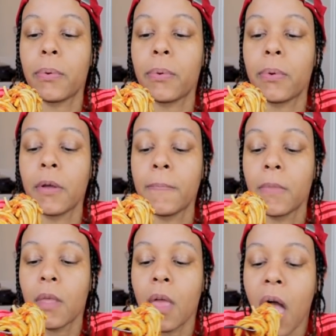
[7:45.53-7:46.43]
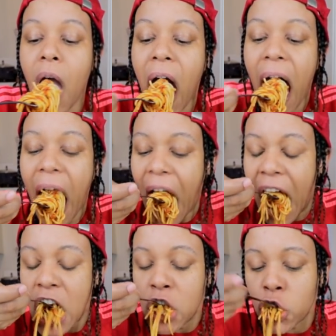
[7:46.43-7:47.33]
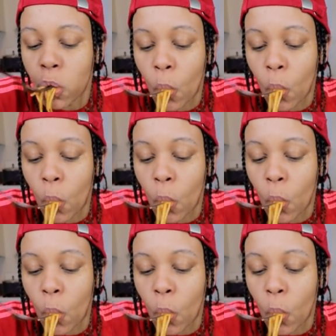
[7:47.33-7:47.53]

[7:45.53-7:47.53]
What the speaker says: Nothing is said.